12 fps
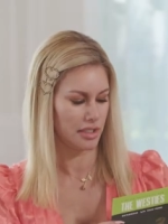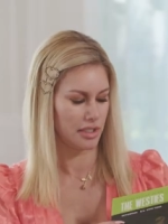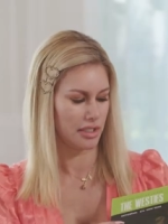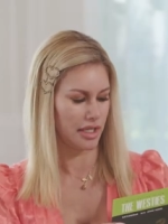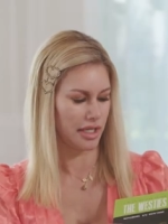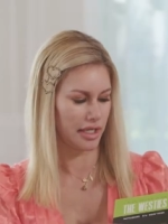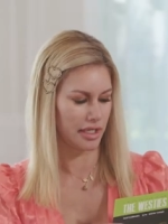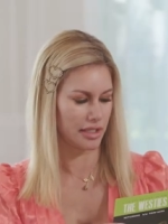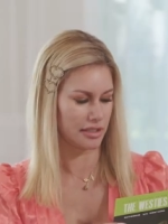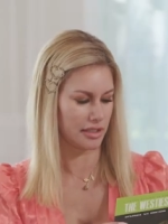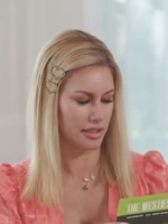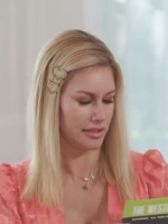signed by
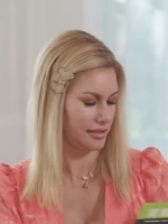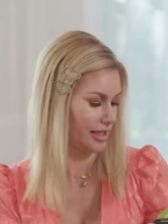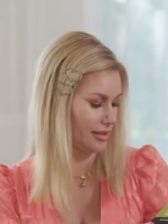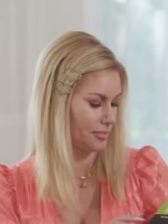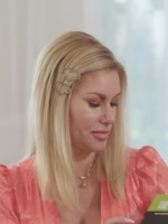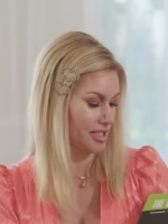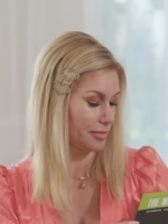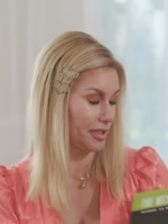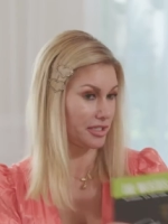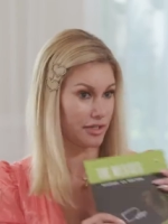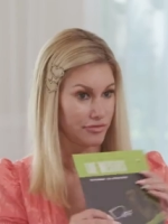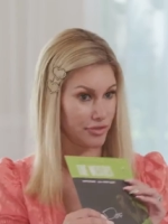and, Duff. Yeah, signed by
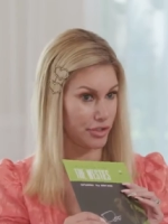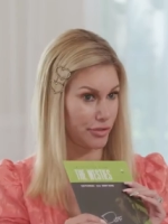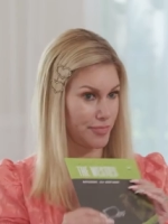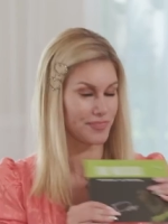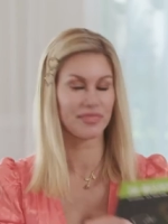Duff for Yay. you.